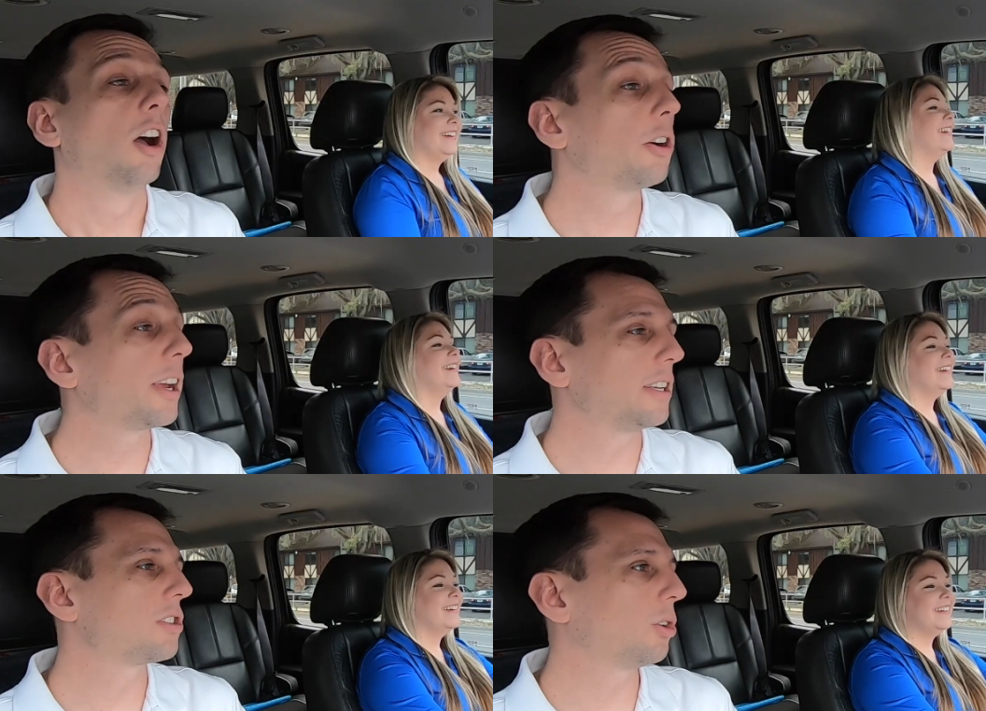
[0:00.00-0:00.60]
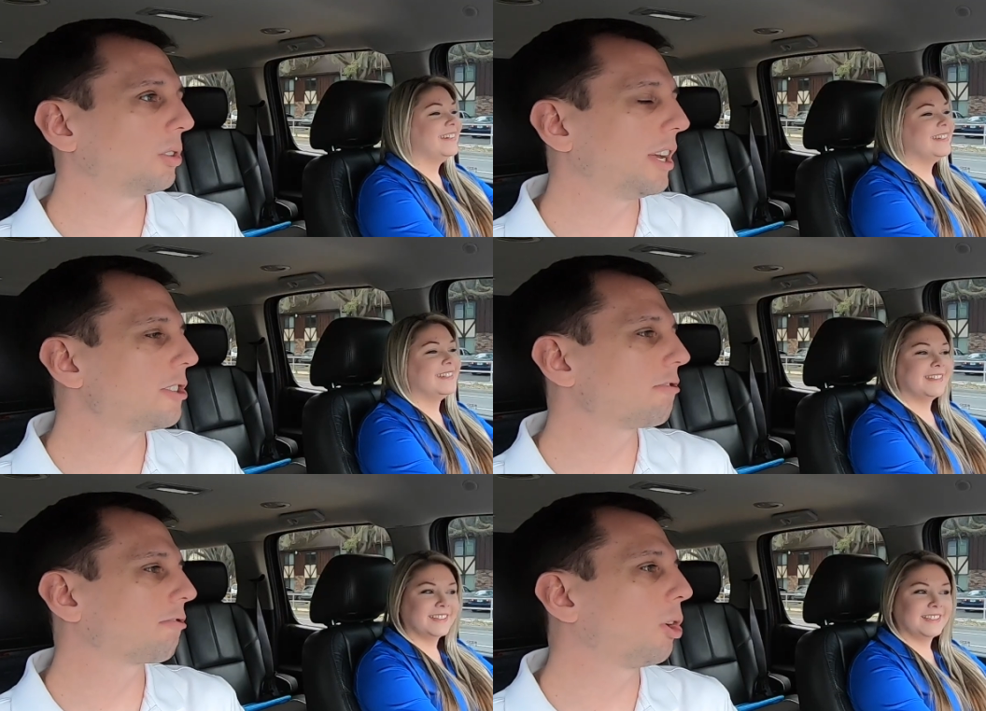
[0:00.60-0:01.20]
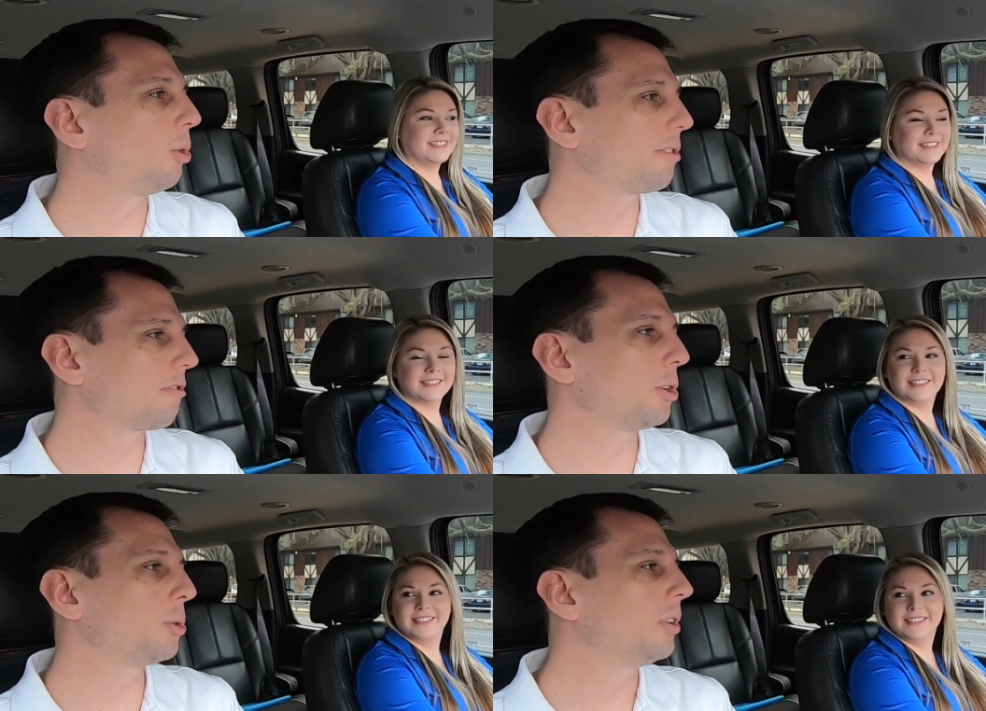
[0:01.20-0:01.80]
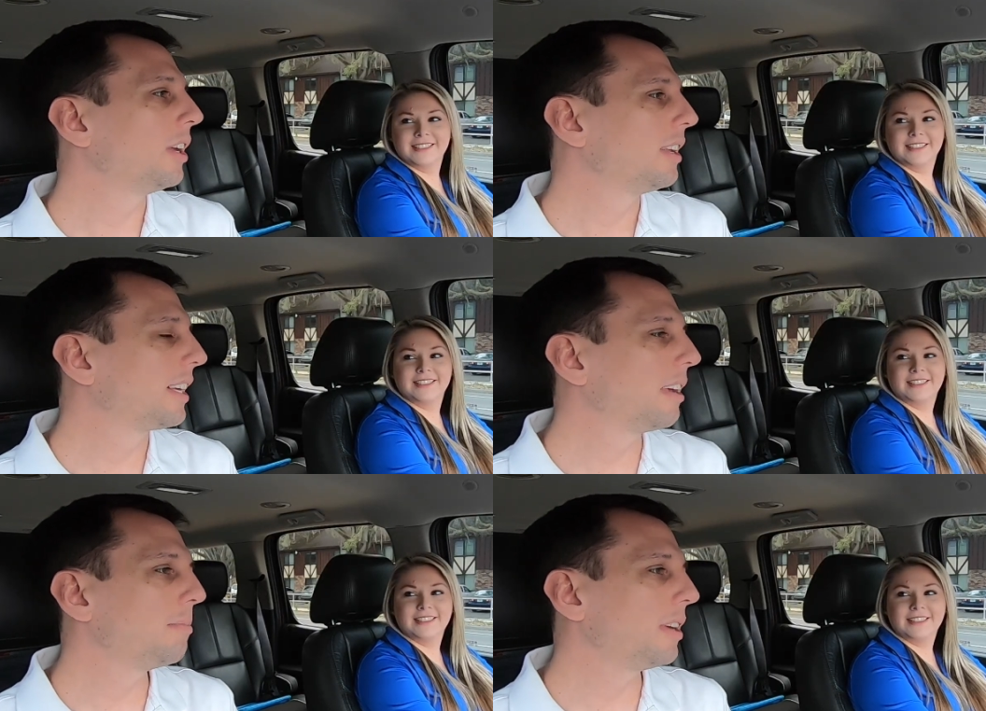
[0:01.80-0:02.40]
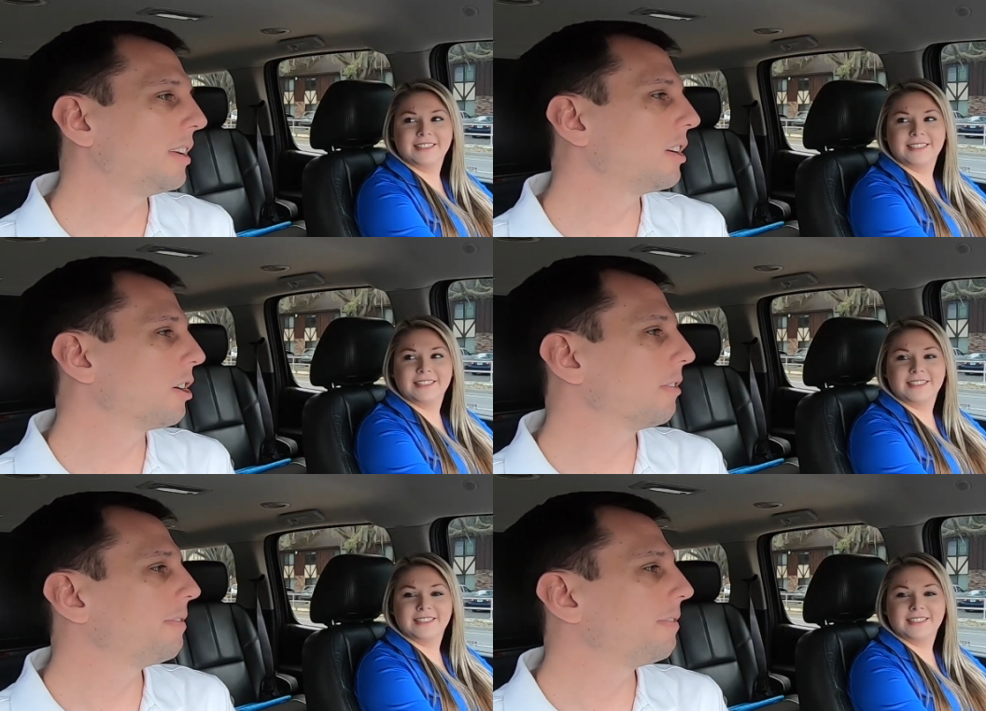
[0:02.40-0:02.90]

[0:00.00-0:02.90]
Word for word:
Speaker 1: Okay, so let's roll through. Give me your